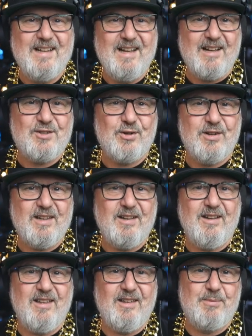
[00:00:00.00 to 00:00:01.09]
I try
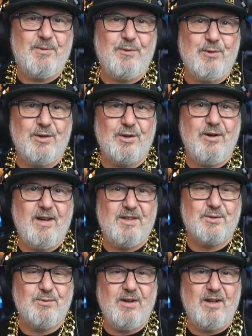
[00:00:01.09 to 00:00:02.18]
before the crowds
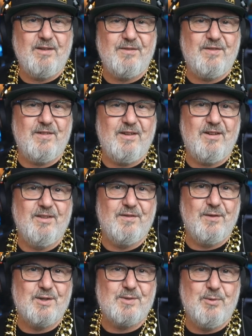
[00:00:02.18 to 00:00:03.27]
arrive on the
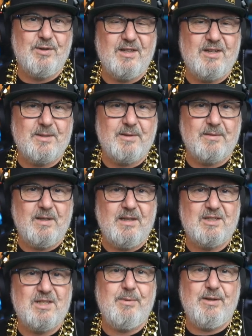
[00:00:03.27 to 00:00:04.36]
first morning, because I'm an
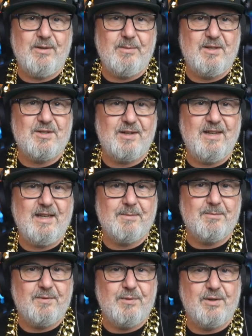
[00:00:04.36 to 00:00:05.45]
exhibitor. It means I can get in
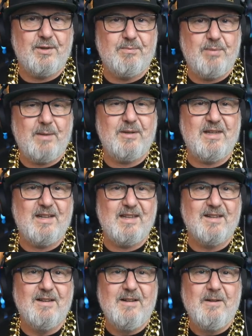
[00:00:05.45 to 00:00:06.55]
before the public get in.